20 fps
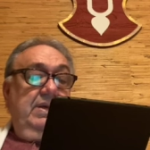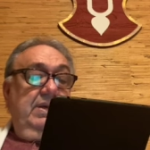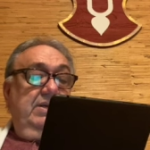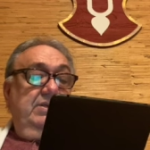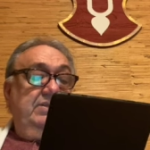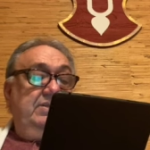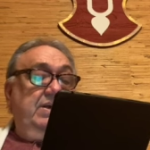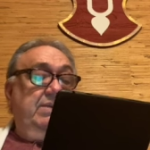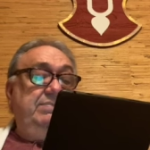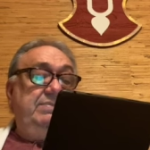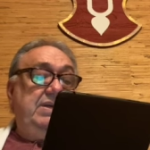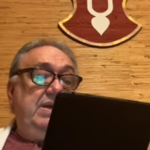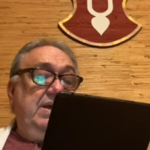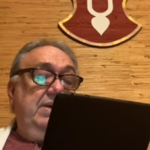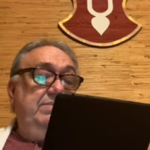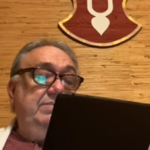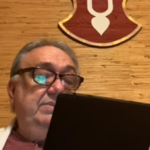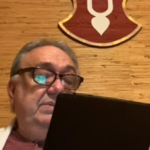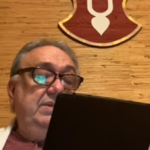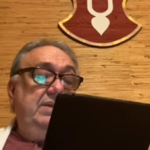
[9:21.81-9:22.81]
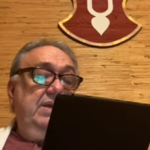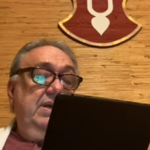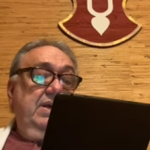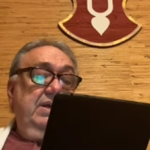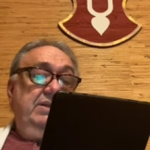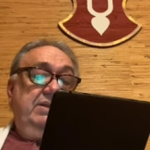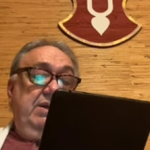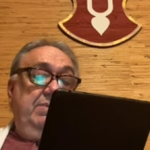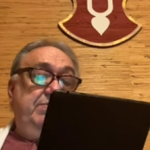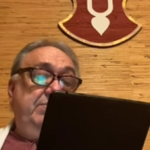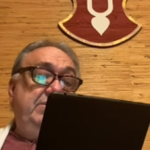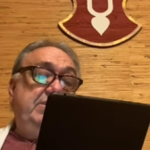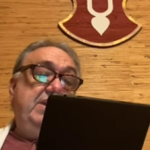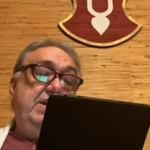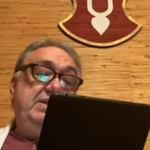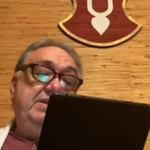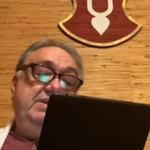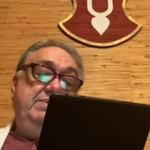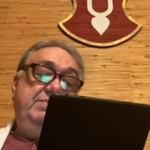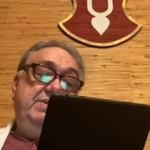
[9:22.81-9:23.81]
Sometimes they
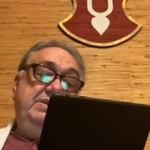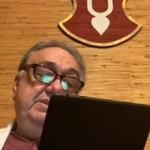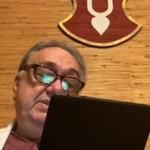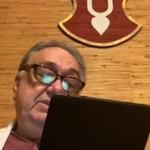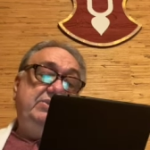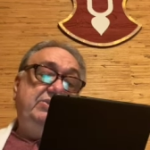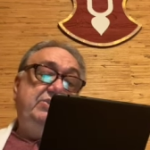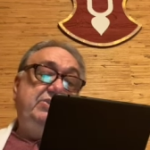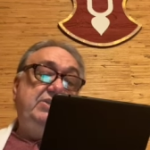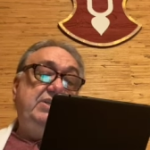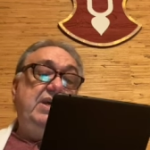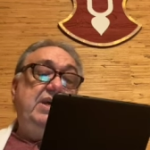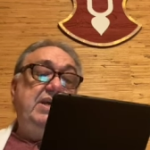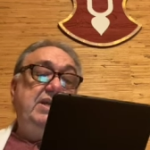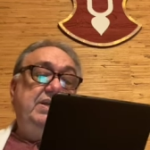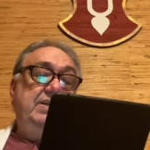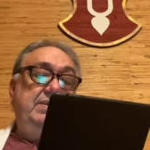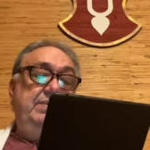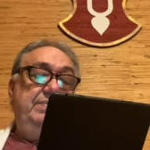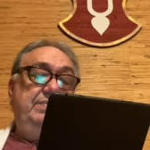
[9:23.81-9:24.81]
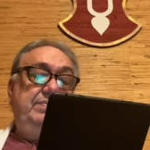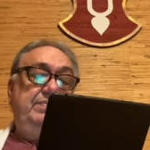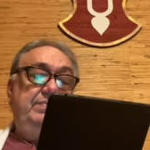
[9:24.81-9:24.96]
protect him as their son.